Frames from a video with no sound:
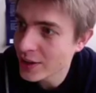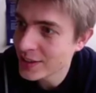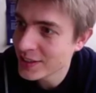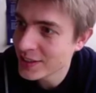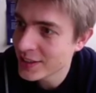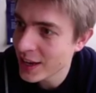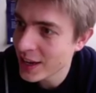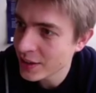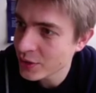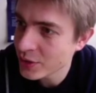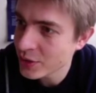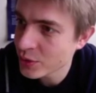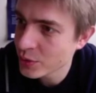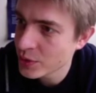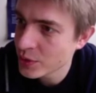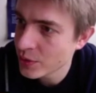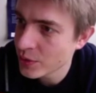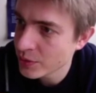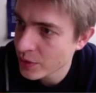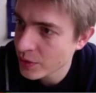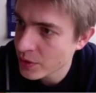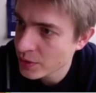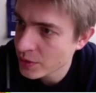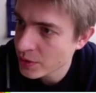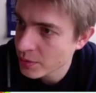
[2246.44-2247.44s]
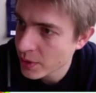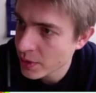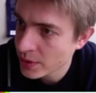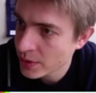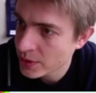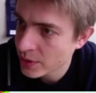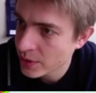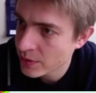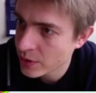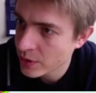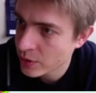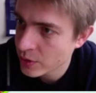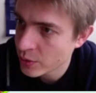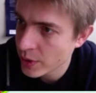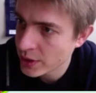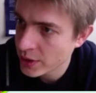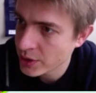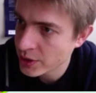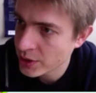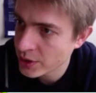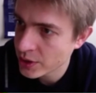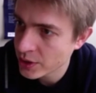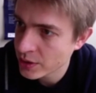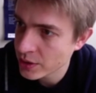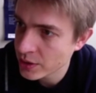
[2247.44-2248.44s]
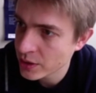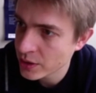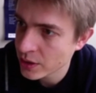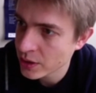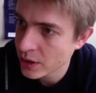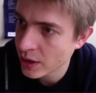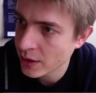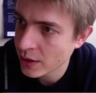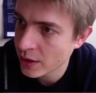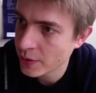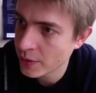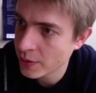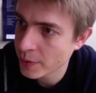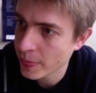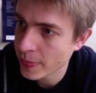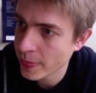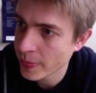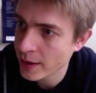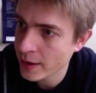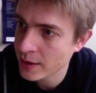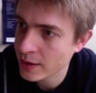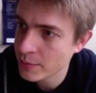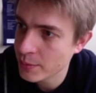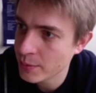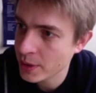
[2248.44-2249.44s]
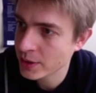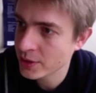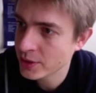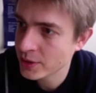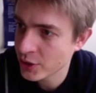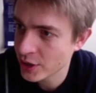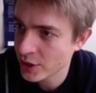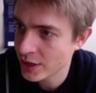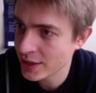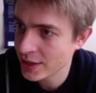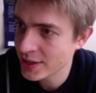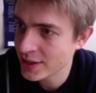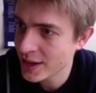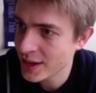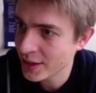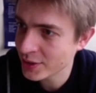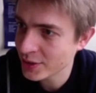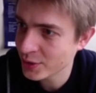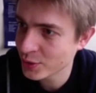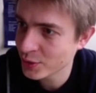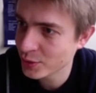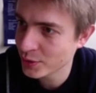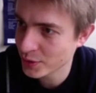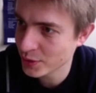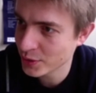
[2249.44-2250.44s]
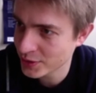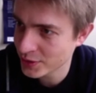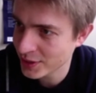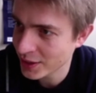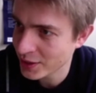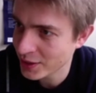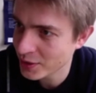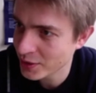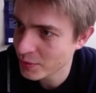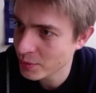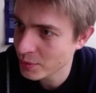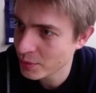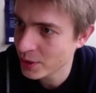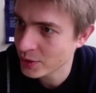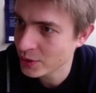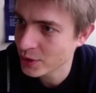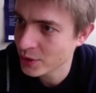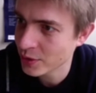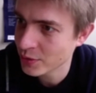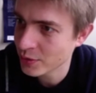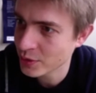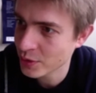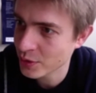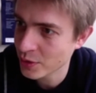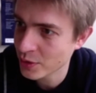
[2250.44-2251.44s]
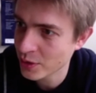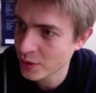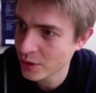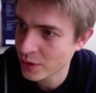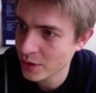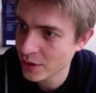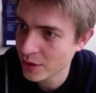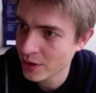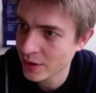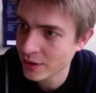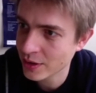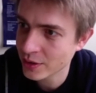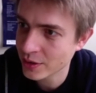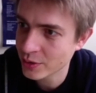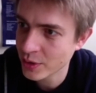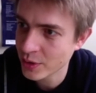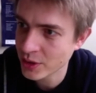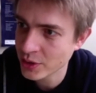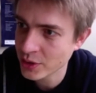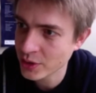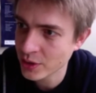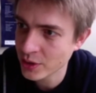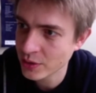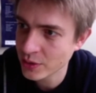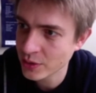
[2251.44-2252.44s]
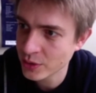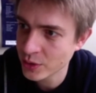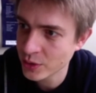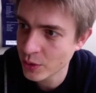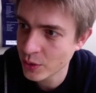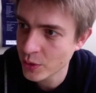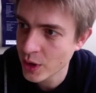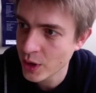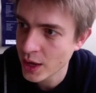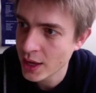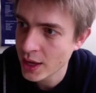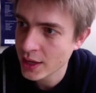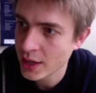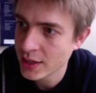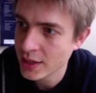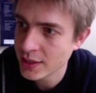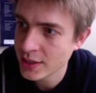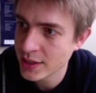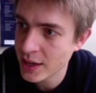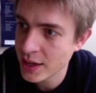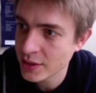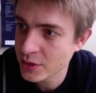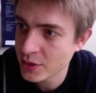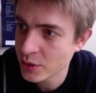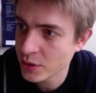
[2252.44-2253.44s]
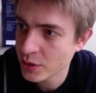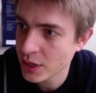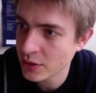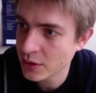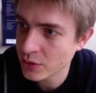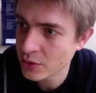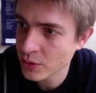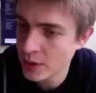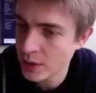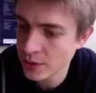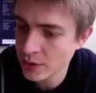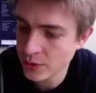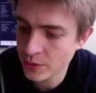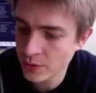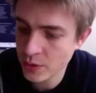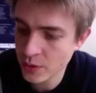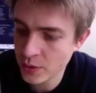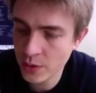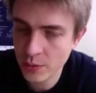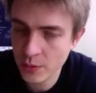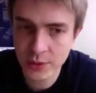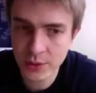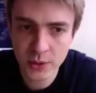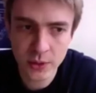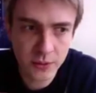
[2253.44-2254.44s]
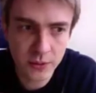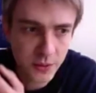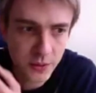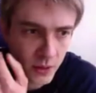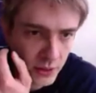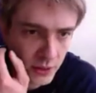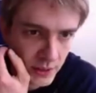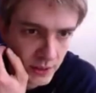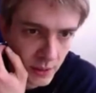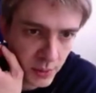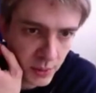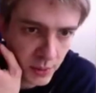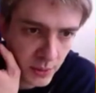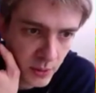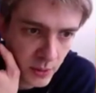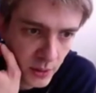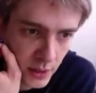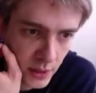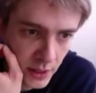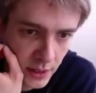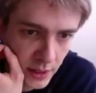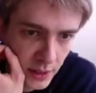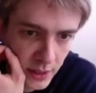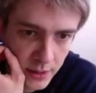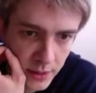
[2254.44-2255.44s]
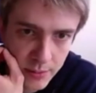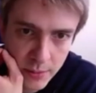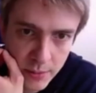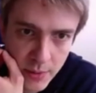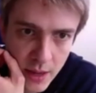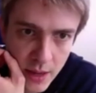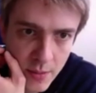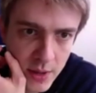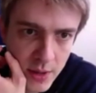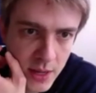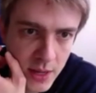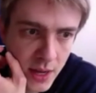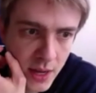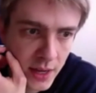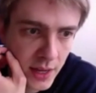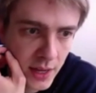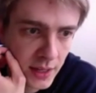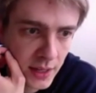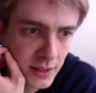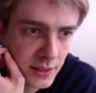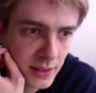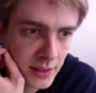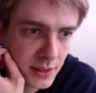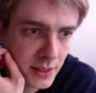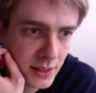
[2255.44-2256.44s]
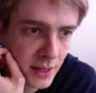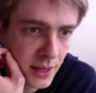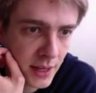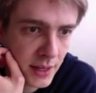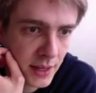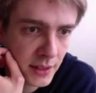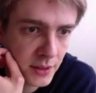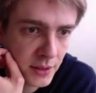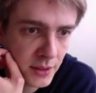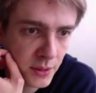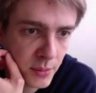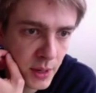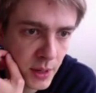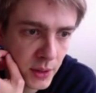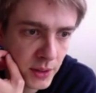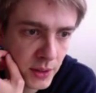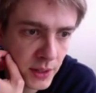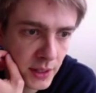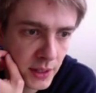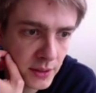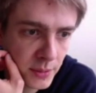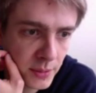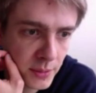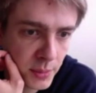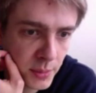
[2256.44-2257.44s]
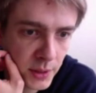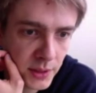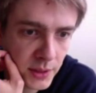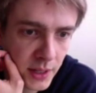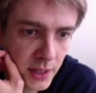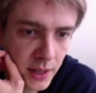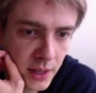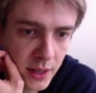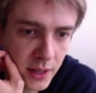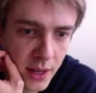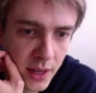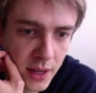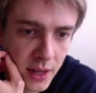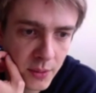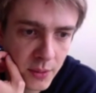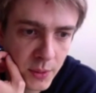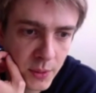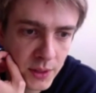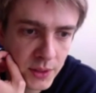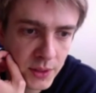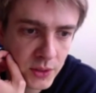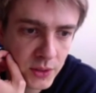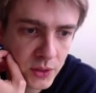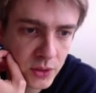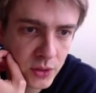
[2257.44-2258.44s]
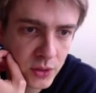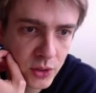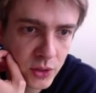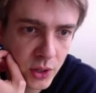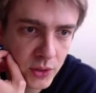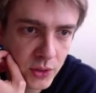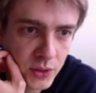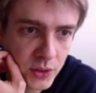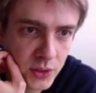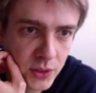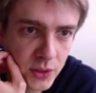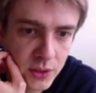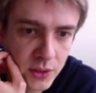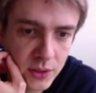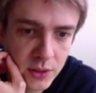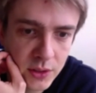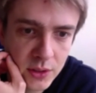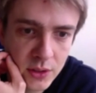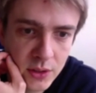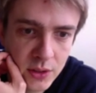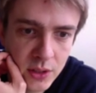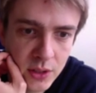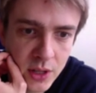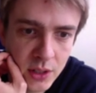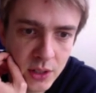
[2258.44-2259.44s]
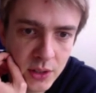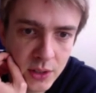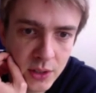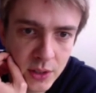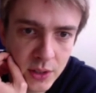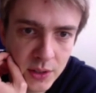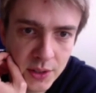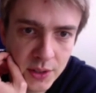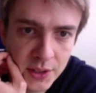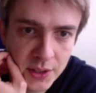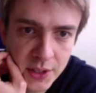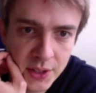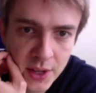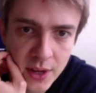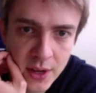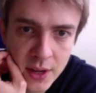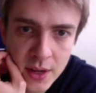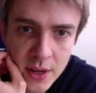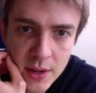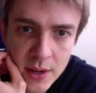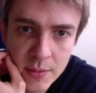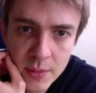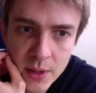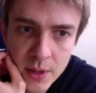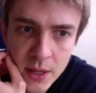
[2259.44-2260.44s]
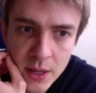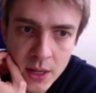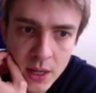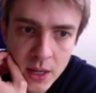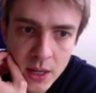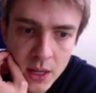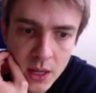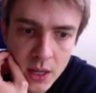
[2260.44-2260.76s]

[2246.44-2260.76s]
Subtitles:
yes to the first part of the question, and partially yes to the second part of your question. So yes, you can transform. So for example, maybe I had a slide about it, but I was just not on time.